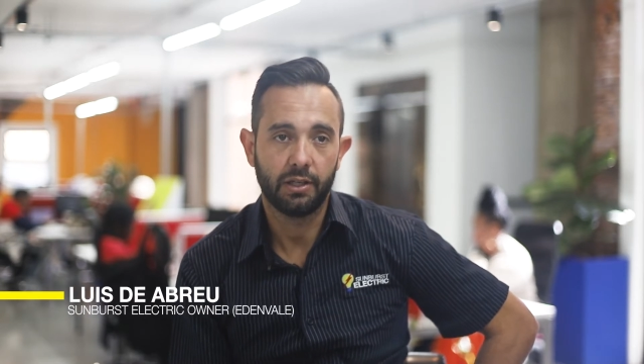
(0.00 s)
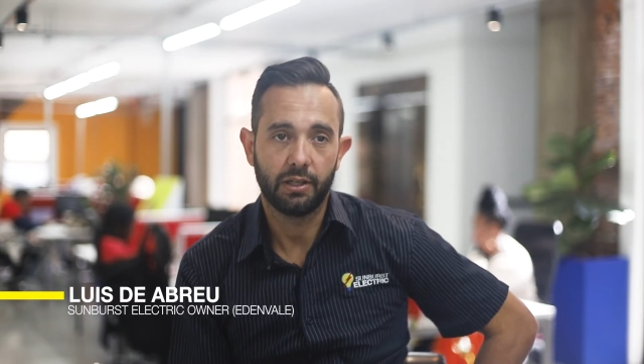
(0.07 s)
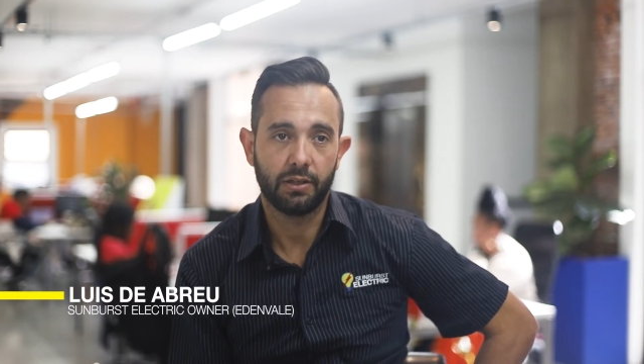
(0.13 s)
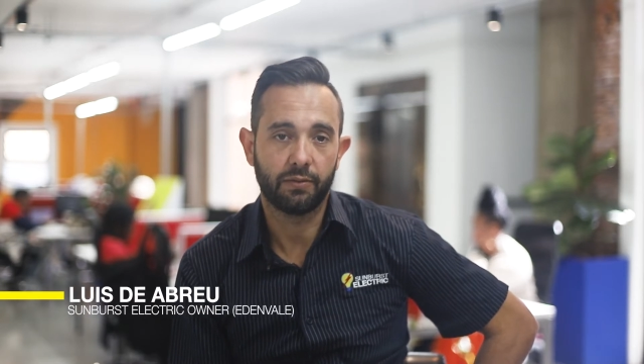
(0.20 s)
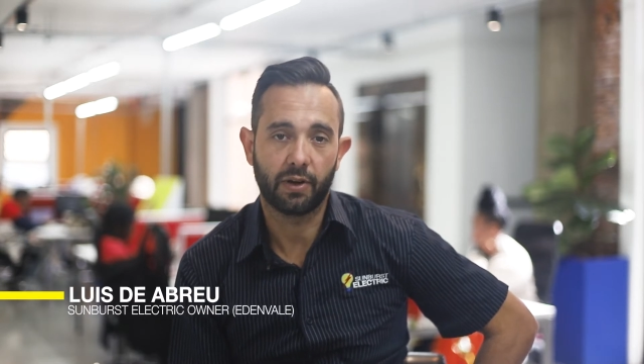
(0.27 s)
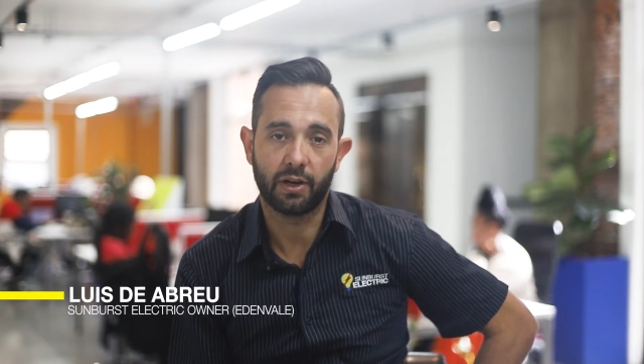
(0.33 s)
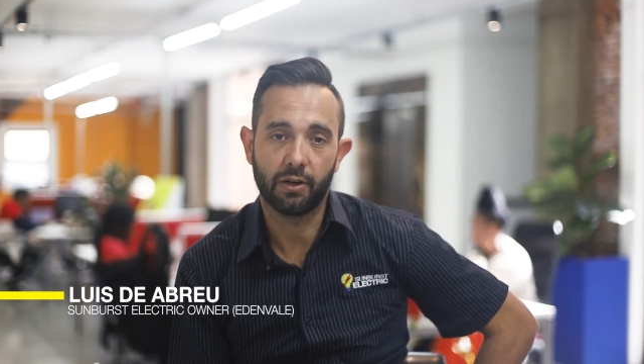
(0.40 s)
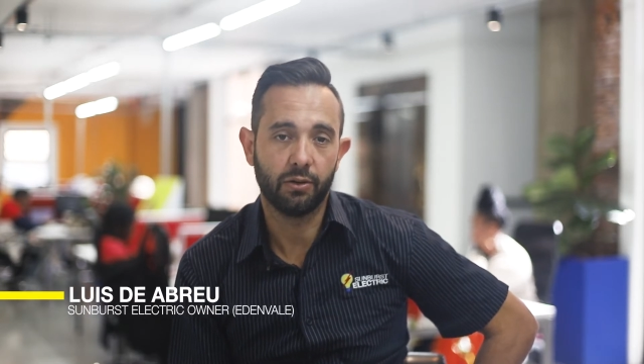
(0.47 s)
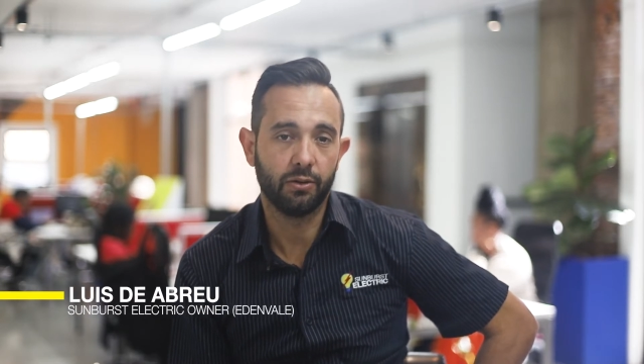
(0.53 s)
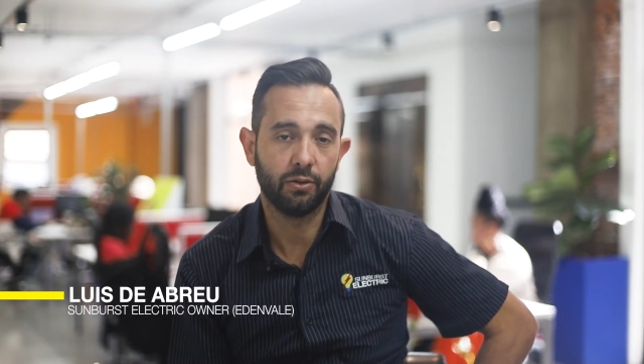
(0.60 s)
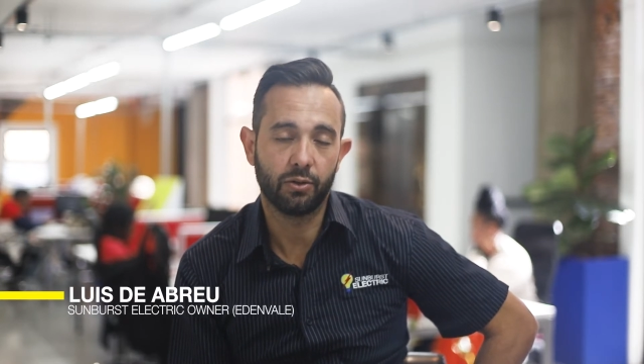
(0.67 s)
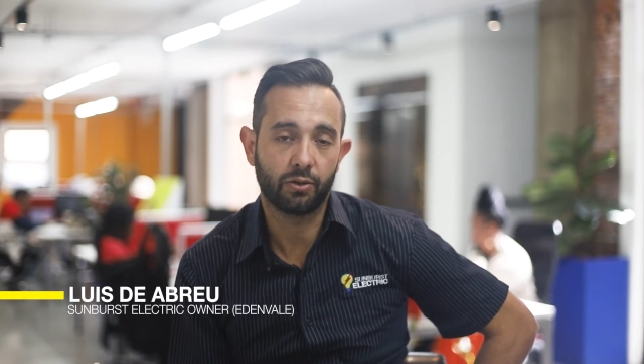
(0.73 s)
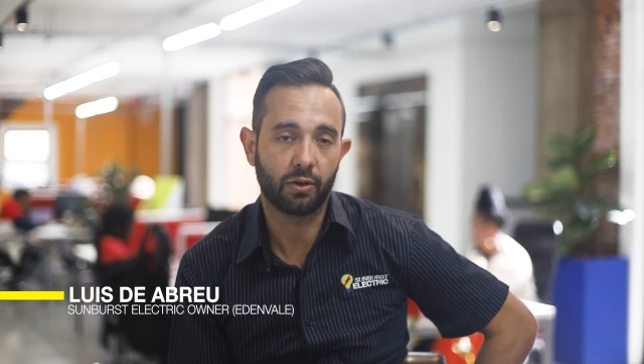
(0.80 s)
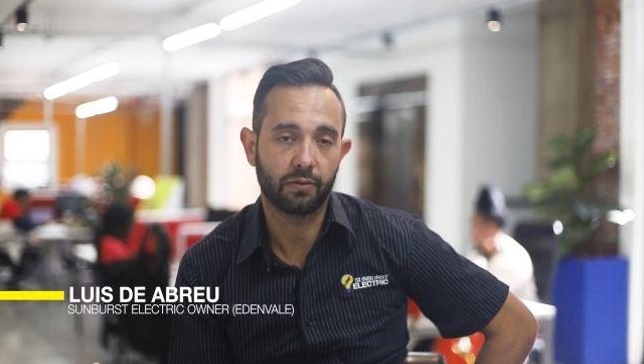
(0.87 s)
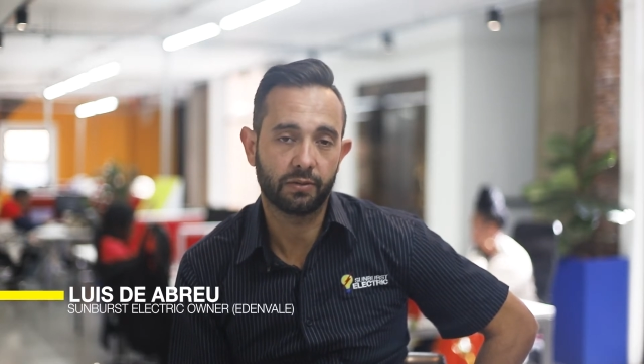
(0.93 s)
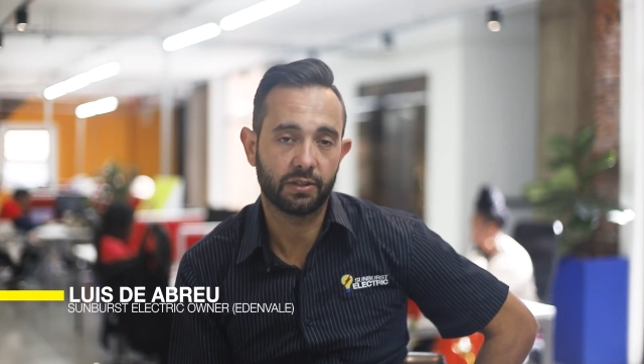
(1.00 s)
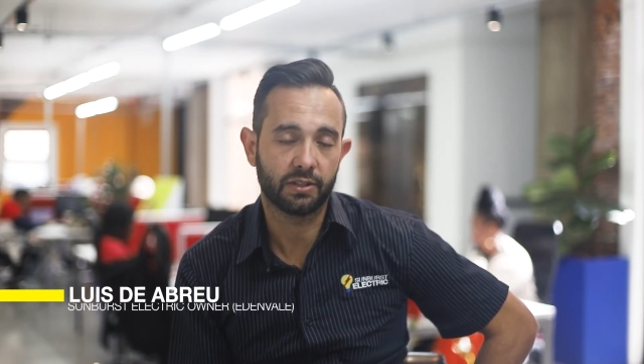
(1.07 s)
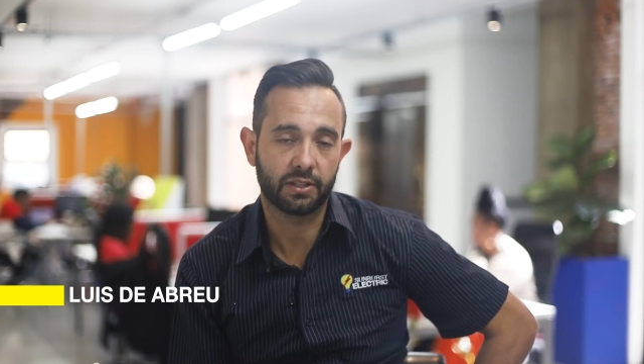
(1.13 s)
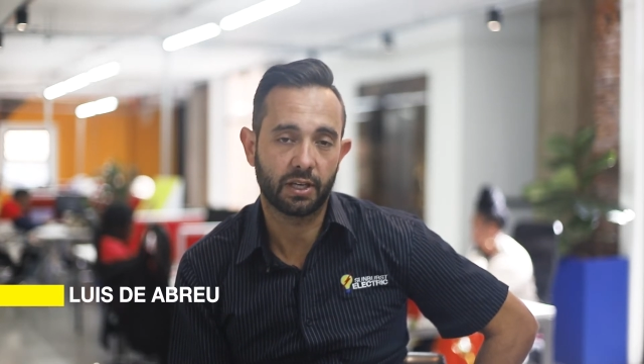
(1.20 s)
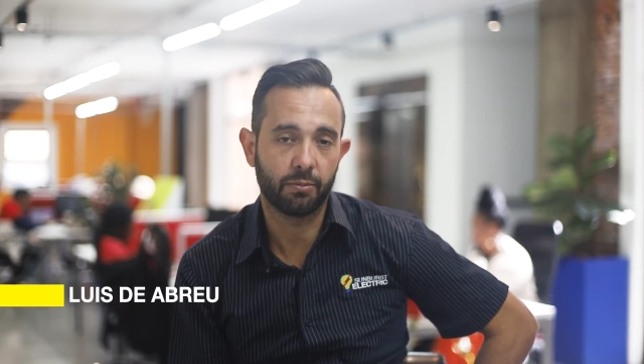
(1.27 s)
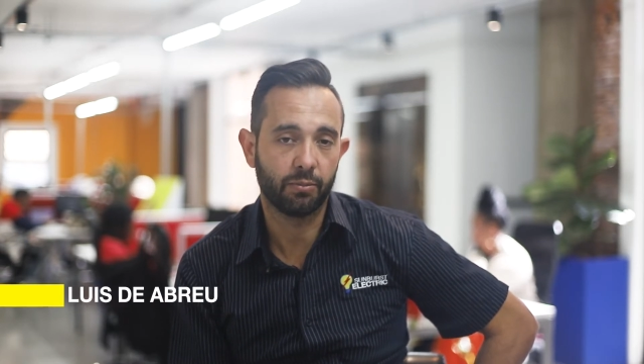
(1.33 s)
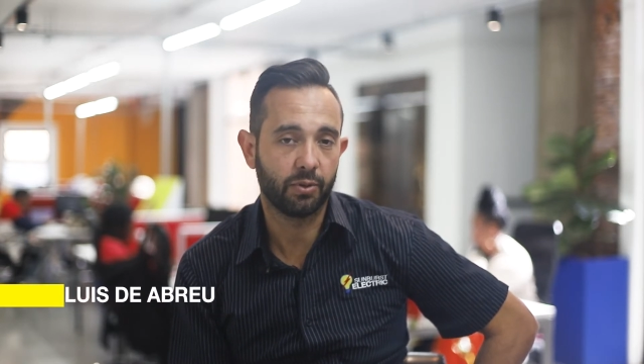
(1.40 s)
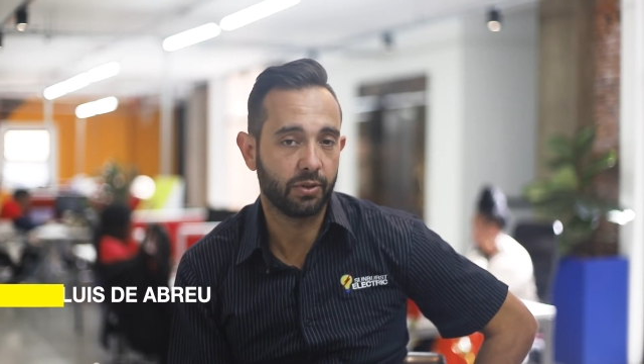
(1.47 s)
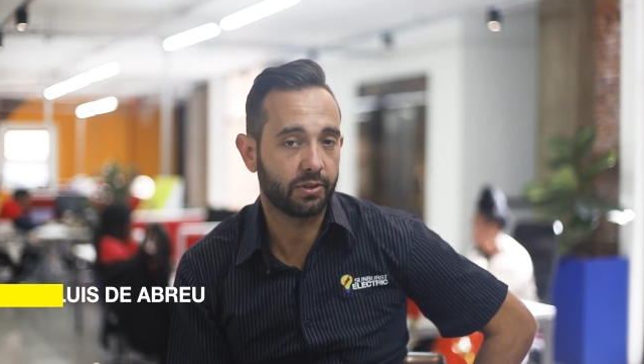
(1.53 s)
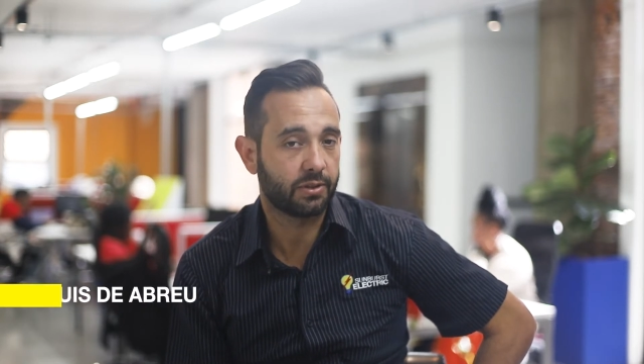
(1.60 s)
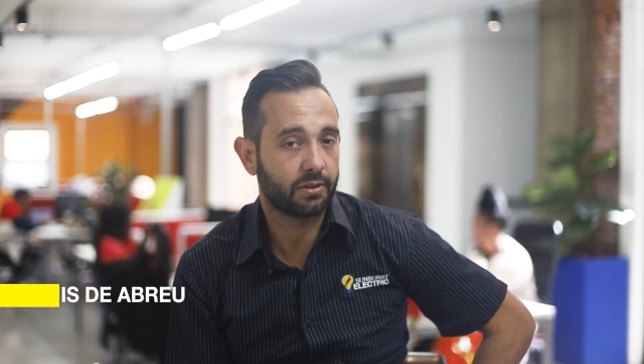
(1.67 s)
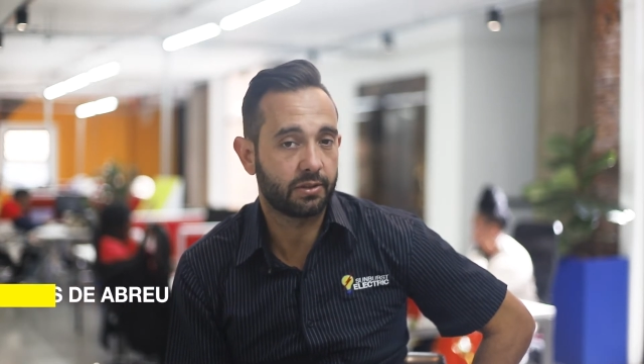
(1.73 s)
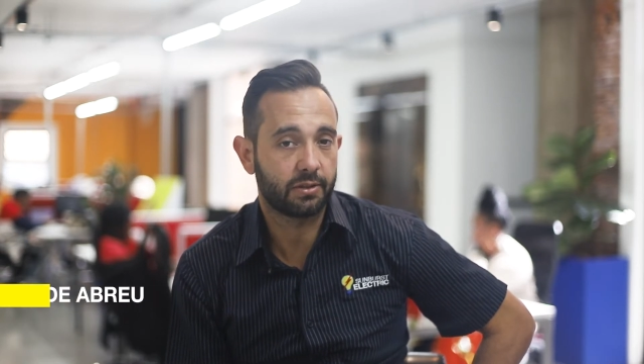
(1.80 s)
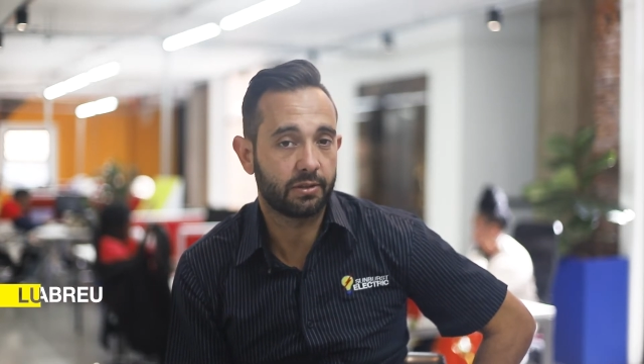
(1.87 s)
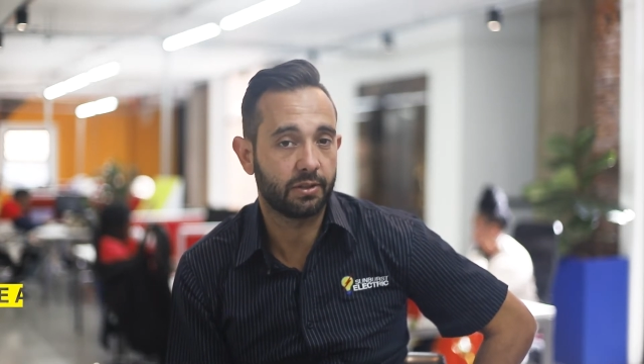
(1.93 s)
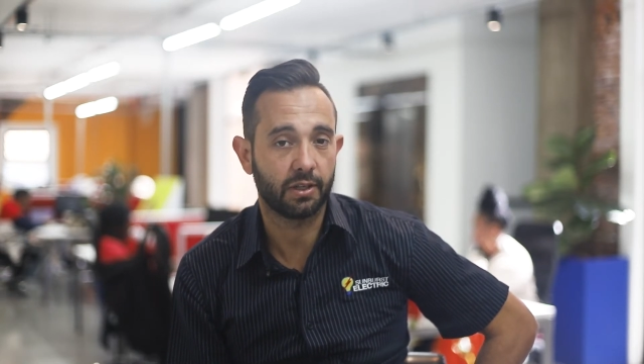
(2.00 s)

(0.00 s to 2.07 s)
If I don't look after Sunburst,